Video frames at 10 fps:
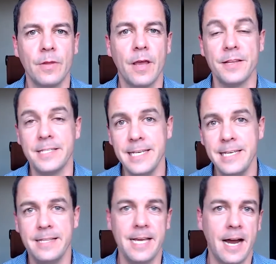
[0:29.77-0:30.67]
And the
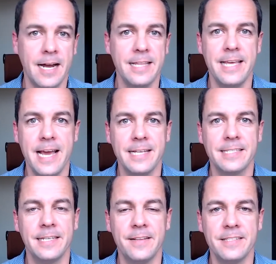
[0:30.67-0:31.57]
D, the I, the
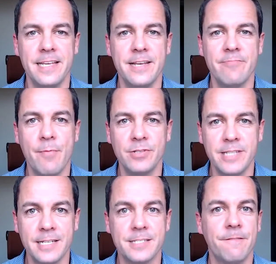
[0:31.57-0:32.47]
S, and the C
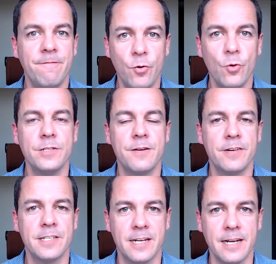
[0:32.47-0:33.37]
represents the four
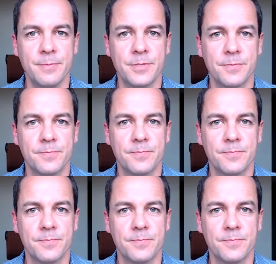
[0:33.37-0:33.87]
different types.